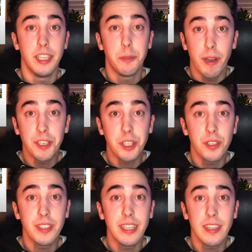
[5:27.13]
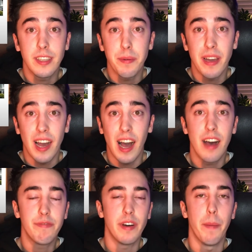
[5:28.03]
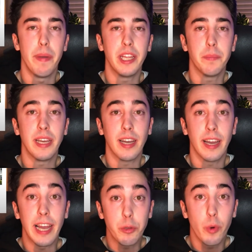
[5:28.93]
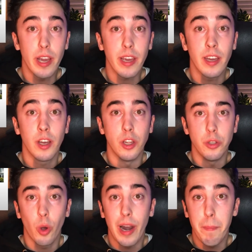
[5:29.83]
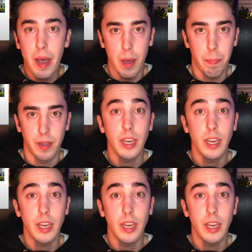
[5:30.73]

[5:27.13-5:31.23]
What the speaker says: version didn't even have a payment gateway nor a map,